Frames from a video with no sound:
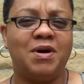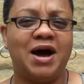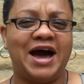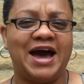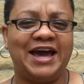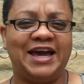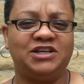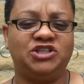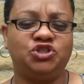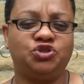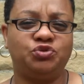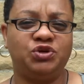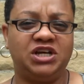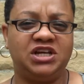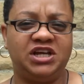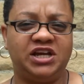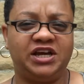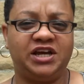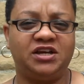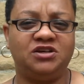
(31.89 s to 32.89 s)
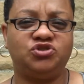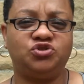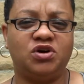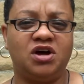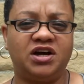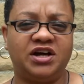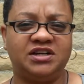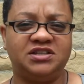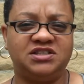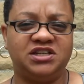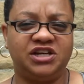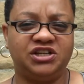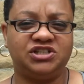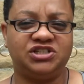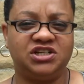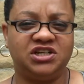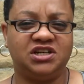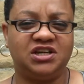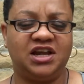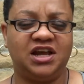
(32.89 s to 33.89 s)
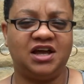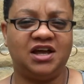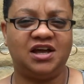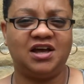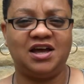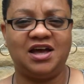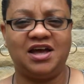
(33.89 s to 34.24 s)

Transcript: by treating drug addiction,